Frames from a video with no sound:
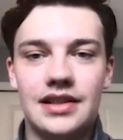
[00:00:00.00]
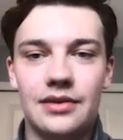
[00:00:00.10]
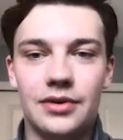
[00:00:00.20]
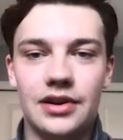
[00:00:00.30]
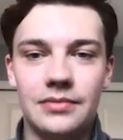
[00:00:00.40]
that
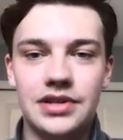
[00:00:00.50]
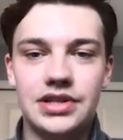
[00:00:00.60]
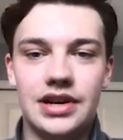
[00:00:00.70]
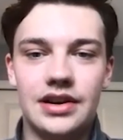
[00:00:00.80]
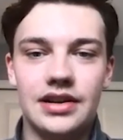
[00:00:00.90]
we're going to be
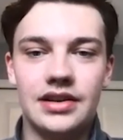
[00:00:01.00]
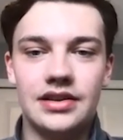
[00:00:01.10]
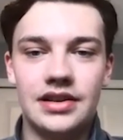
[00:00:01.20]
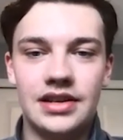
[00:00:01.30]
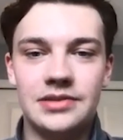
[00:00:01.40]
sharing a,
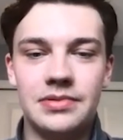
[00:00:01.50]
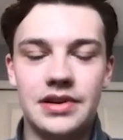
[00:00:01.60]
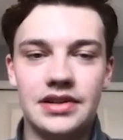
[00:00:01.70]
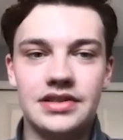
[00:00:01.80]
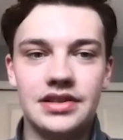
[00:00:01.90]
an
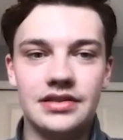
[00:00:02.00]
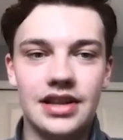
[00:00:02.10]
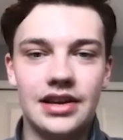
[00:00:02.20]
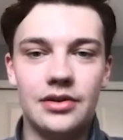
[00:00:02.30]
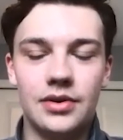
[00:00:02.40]
experience and
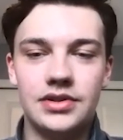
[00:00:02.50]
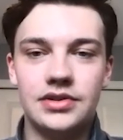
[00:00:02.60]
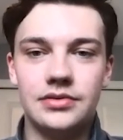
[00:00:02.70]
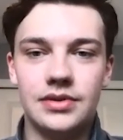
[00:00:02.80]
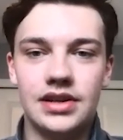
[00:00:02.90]
like going
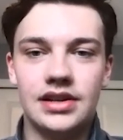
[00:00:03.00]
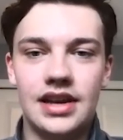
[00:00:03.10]
to uh,